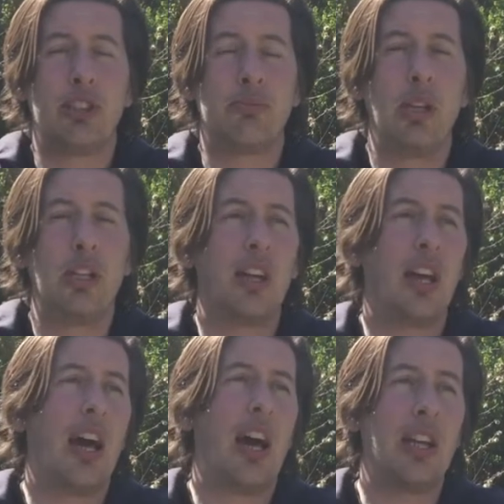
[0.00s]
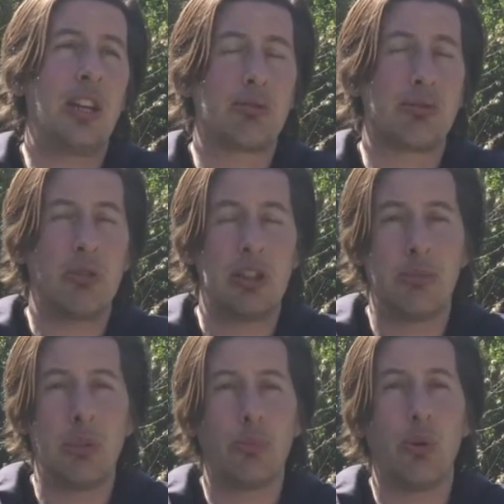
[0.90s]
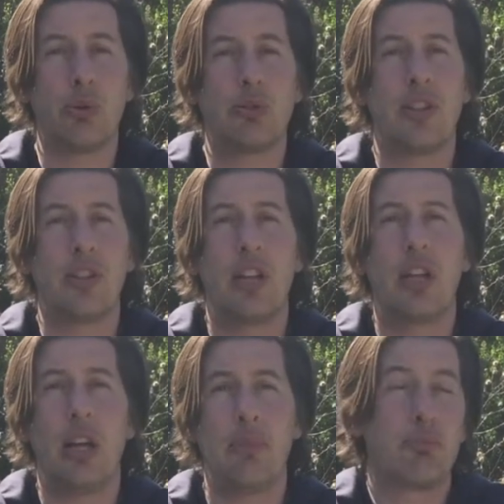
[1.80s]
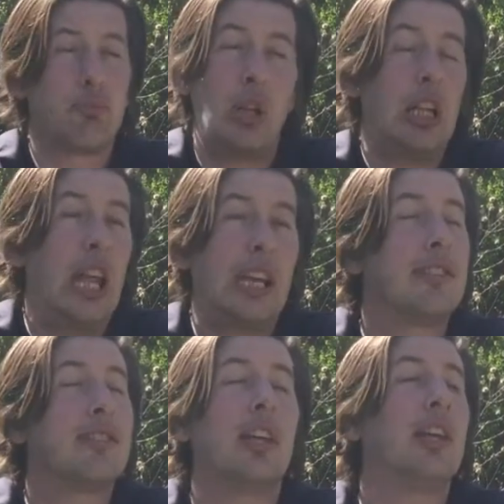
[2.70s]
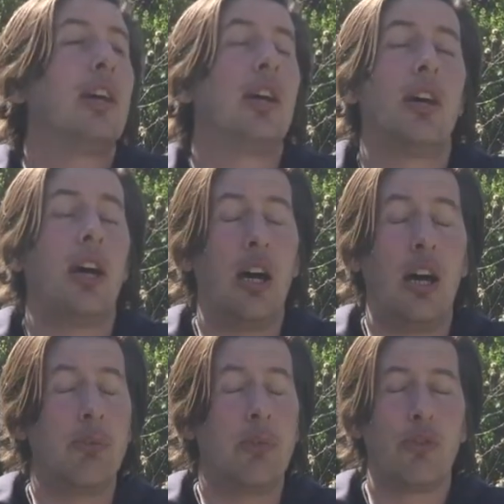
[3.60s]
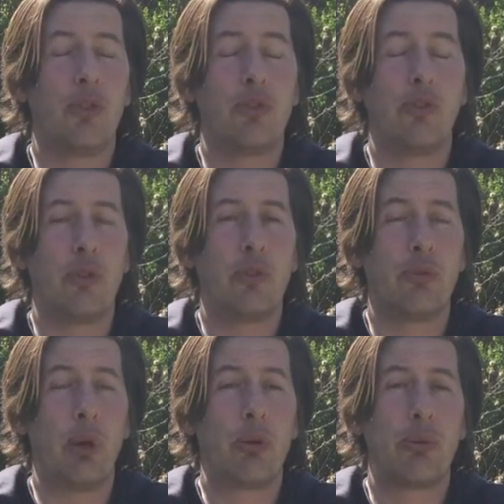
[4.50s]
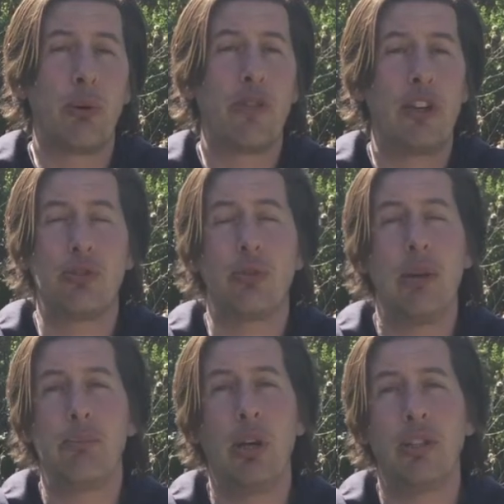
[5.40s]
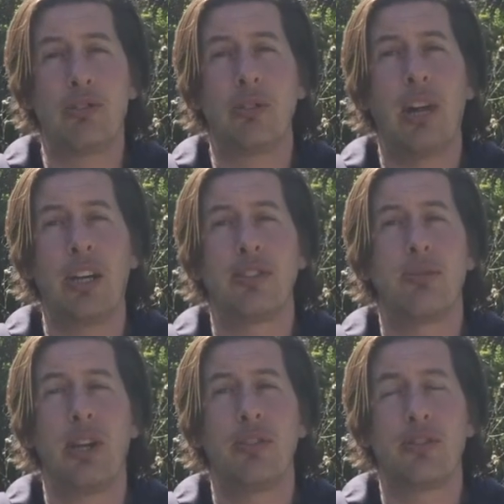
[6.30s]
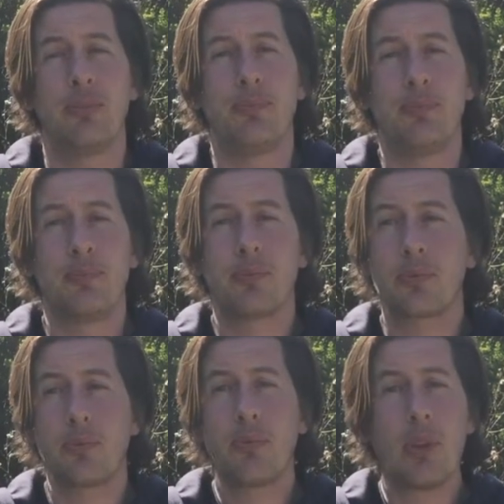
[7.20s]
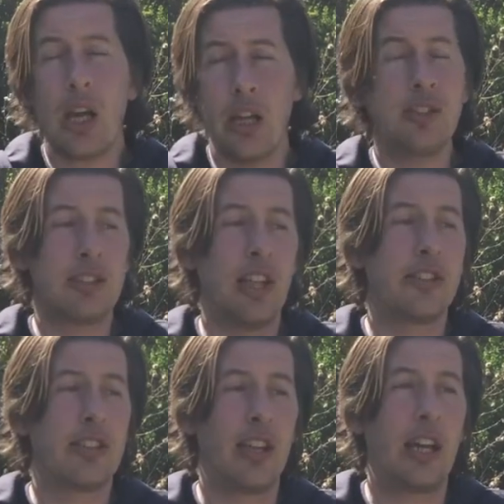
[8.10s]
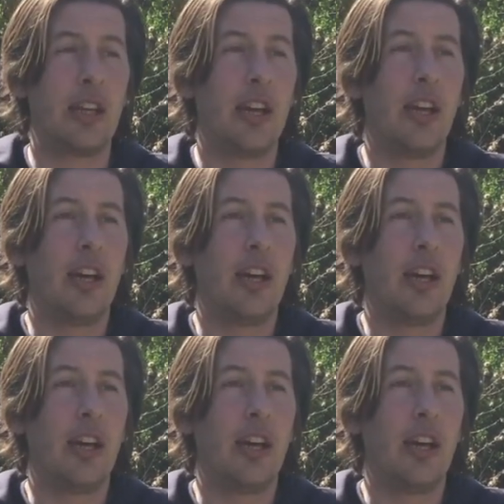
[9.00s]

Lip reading: has been an incredibly important legacy for both professional and personal aspects. And I'd just like to thank